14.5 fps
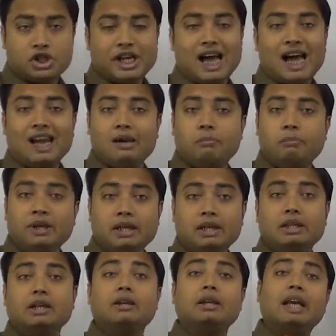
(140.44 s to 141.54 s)
shall be
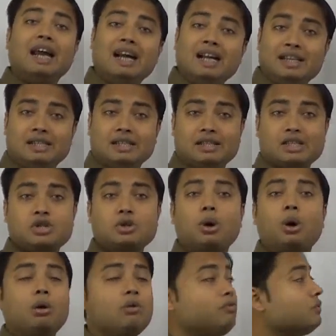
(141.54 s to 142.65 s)
the radius
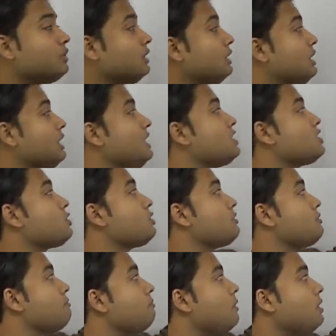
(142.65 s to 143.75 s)
of
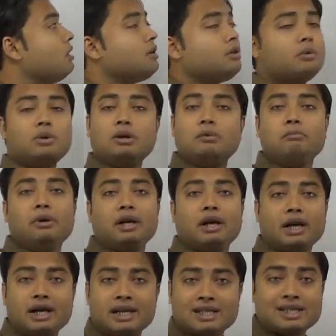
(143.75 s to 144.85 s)
this particular mirror